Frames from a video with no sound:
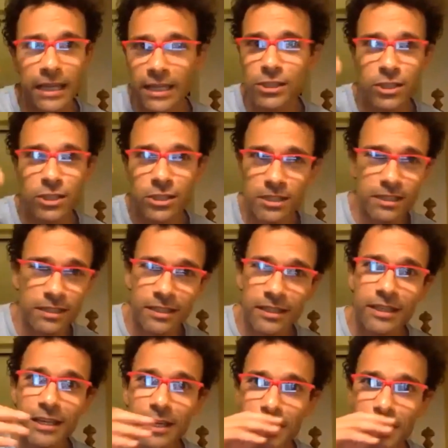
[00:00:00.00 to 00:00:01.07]
just
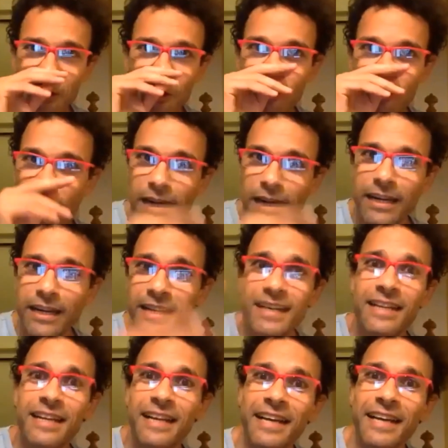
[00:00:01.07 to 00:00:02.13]
go
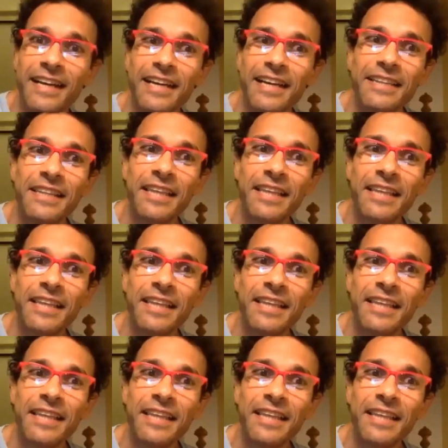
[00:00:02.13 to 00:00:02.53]
and tell